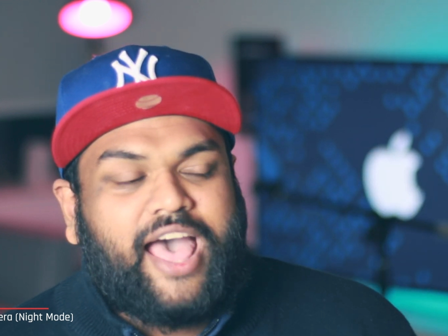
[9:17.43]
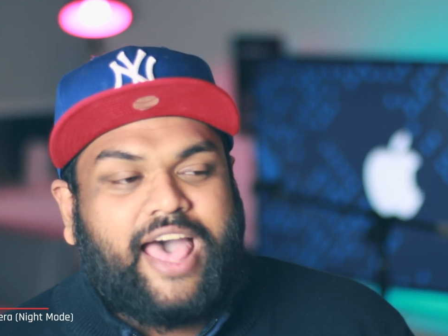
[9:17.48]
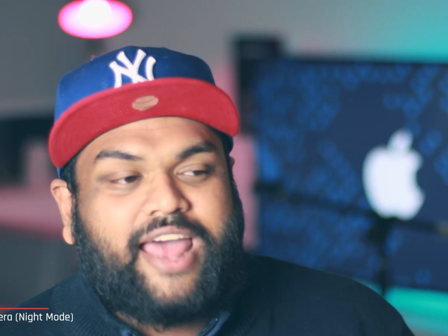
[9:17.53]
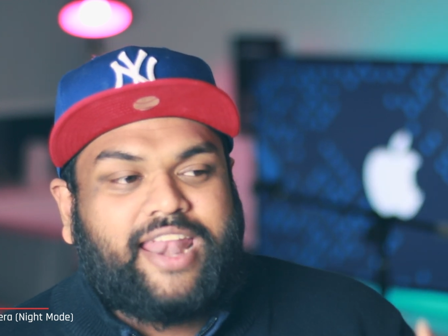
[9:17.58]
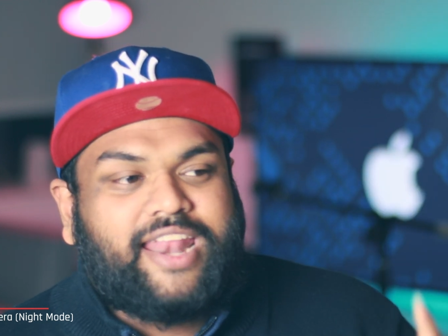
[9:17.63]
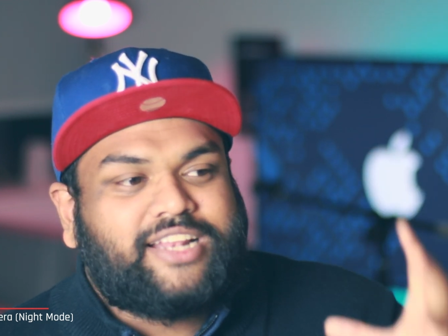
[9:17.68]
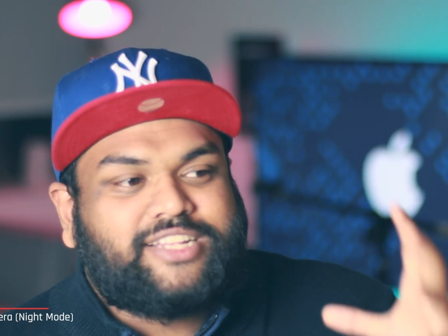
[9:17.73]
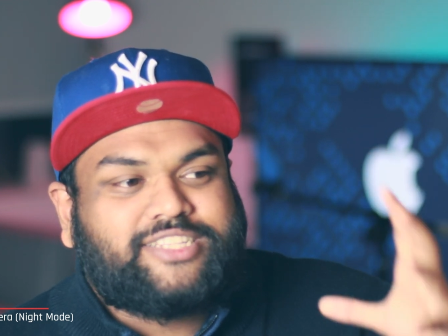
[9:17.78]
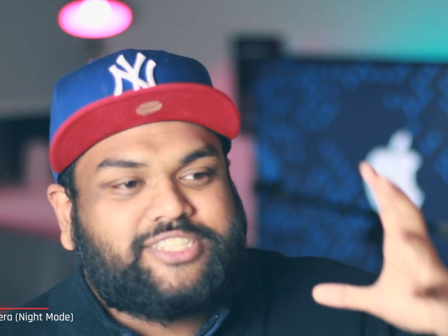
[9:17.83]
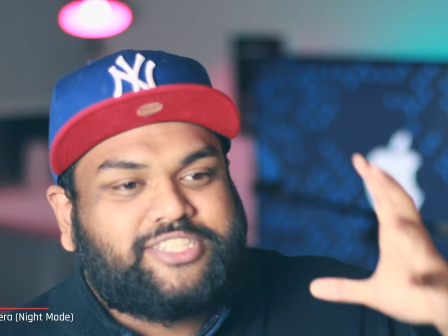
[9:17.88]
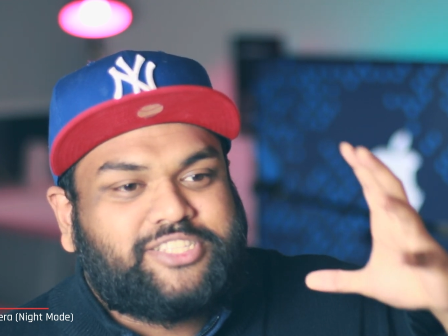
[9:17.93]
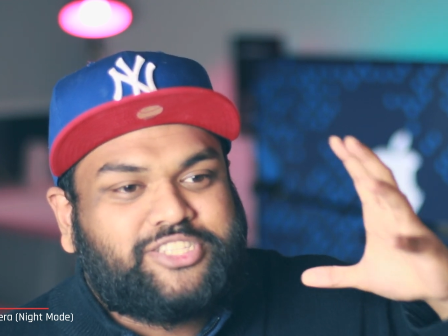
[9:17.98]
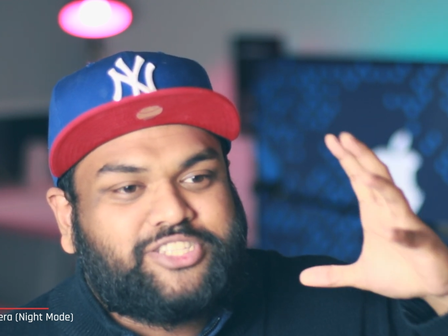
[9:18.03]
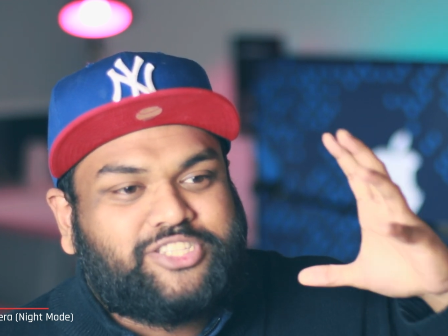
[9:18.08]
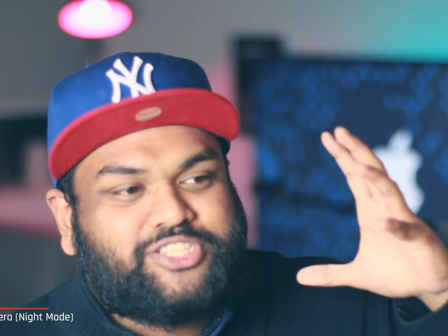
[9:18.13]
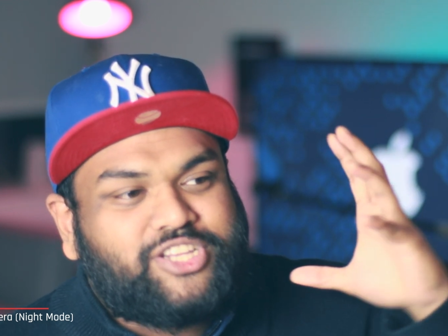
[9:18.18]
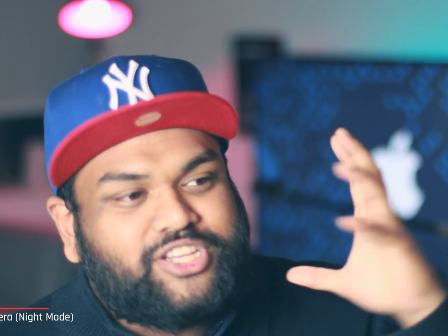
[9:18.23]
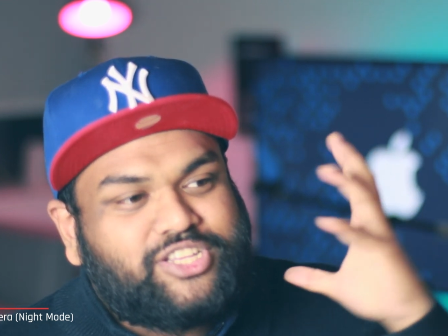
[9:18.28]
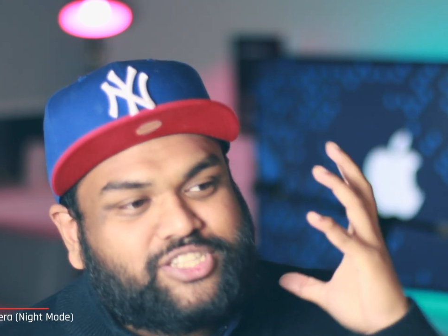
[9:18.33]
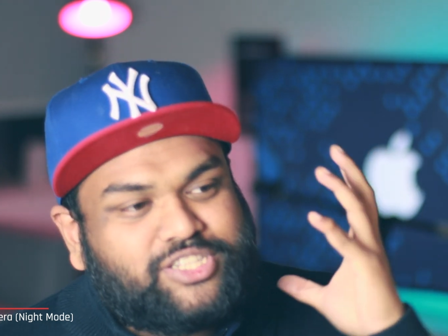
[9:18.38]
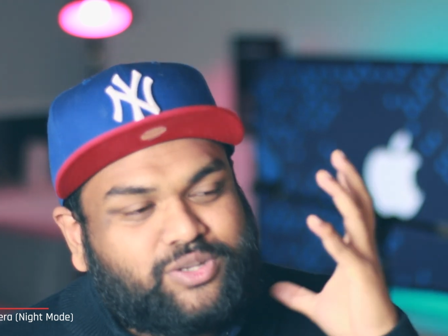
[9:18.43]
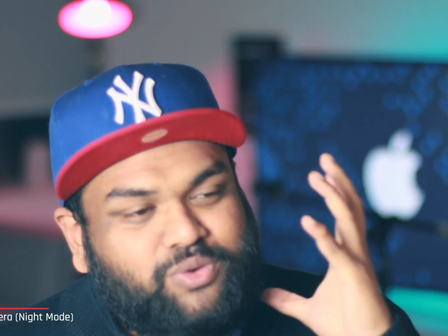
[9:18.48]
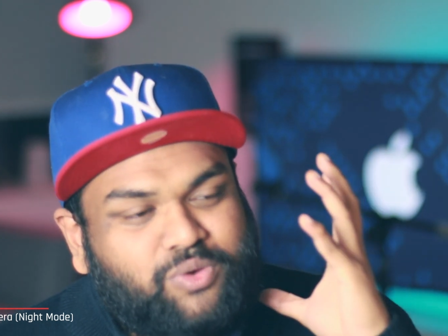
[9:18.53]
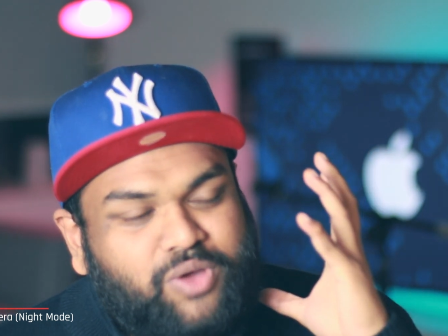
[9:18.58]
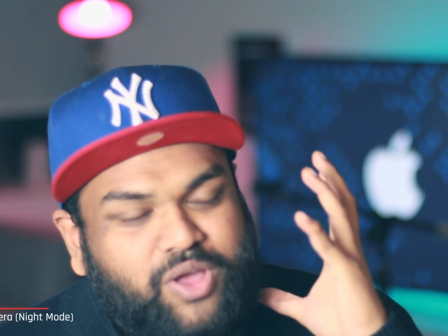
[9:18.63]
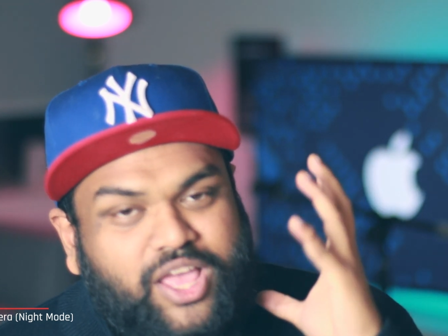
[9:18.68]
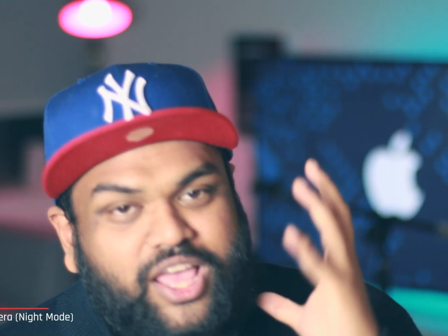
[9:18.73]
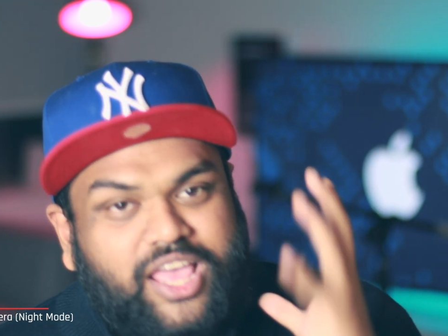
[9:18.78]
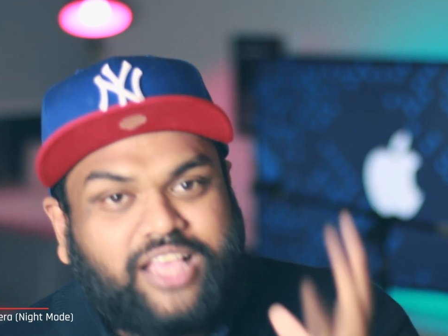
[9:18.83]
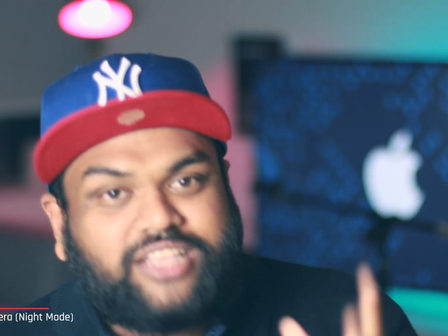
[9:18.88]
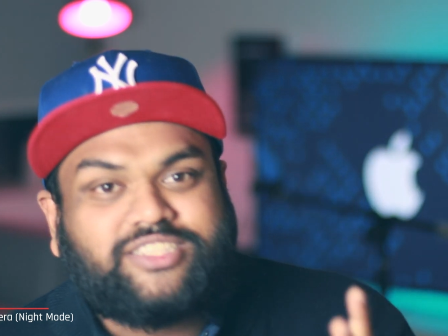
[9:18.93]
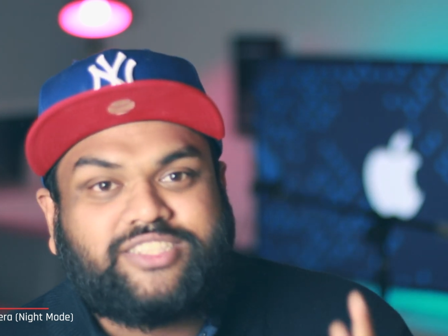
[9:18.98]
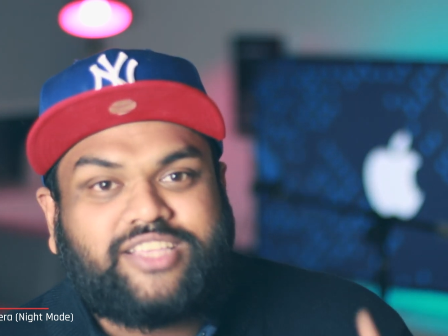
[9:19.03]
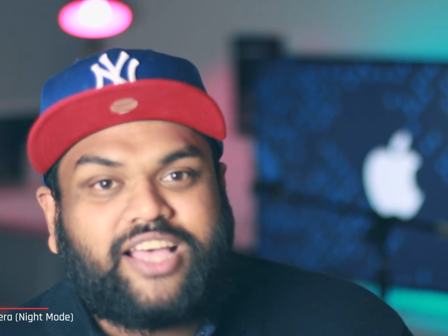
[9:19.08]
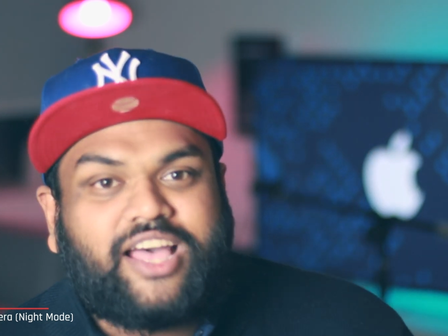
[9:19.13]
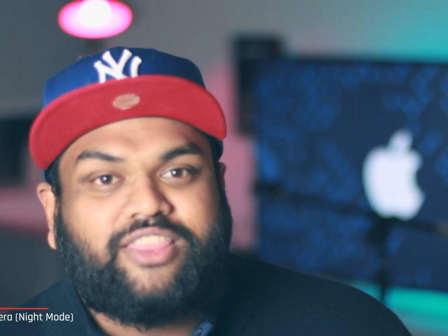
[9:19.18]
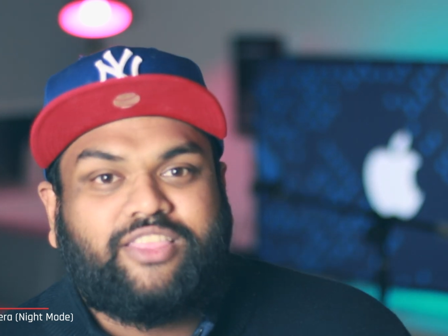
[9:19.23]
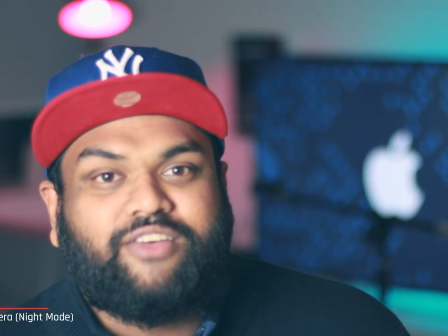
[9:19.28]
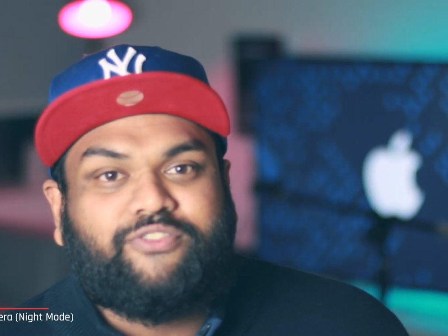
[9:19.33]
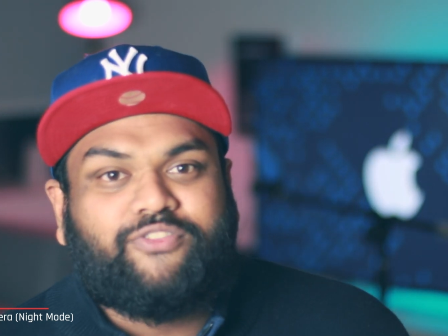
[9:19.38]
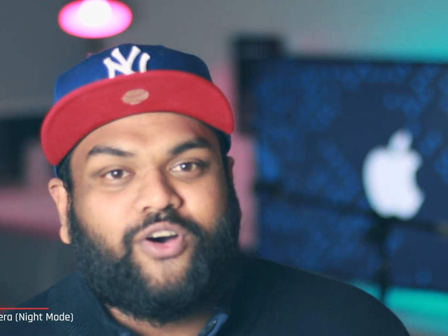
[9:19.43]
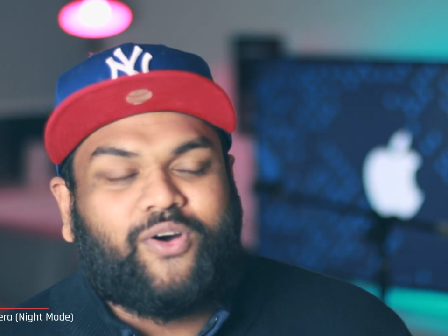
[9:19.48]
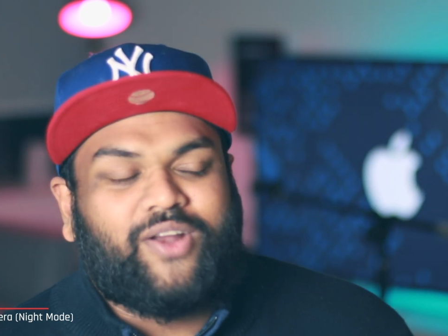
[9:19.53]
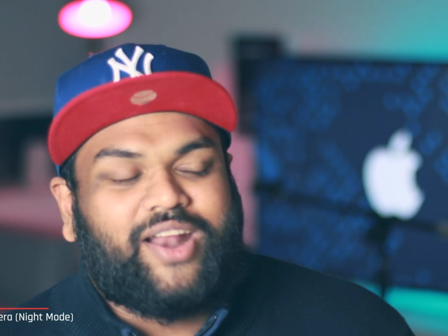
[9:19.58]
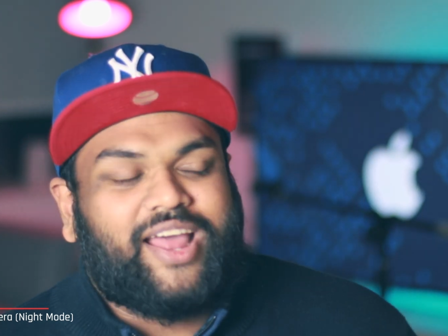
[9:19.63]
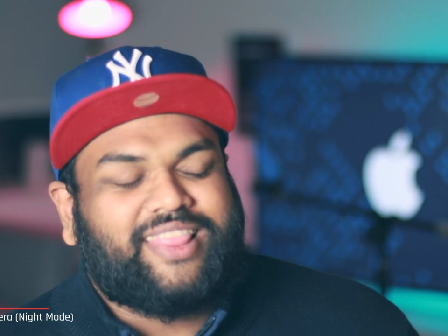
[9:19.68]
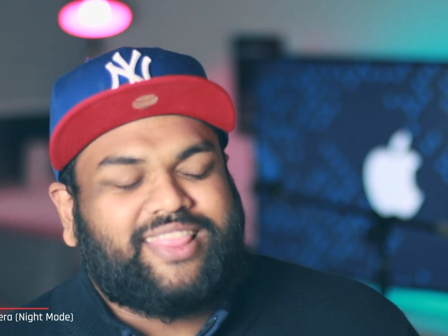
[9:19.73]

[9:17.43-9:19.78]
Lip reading: and it's just inside the phone.